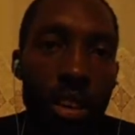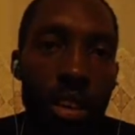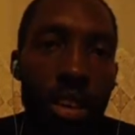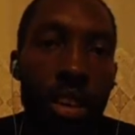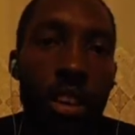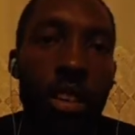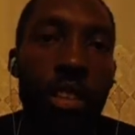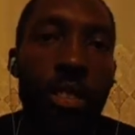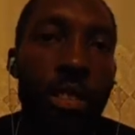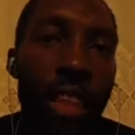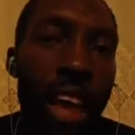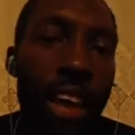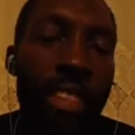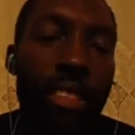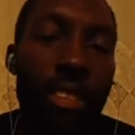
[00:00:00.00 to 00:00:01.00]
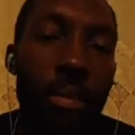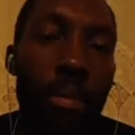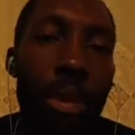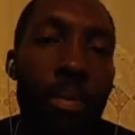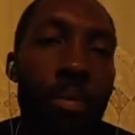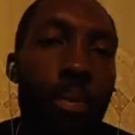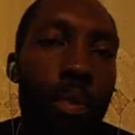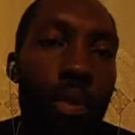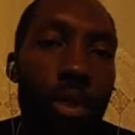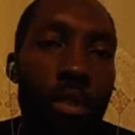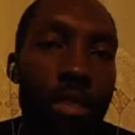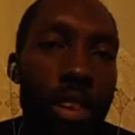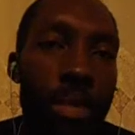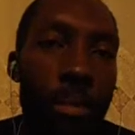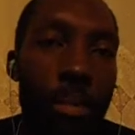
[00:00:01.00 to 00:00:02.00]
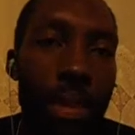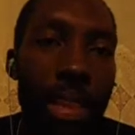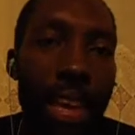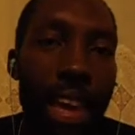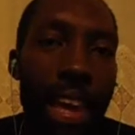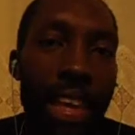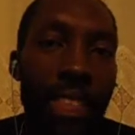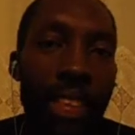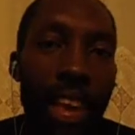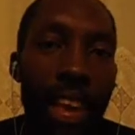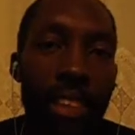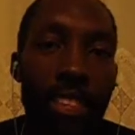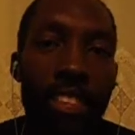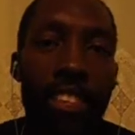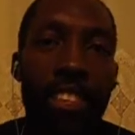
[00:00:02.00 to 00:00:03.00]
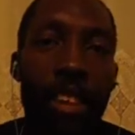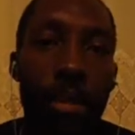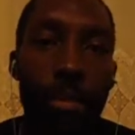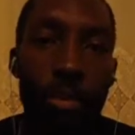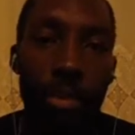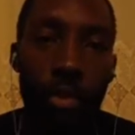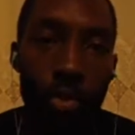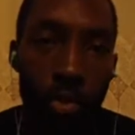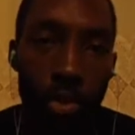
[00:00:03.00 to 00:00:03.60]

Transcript: Not to be boring, bland, and subdued.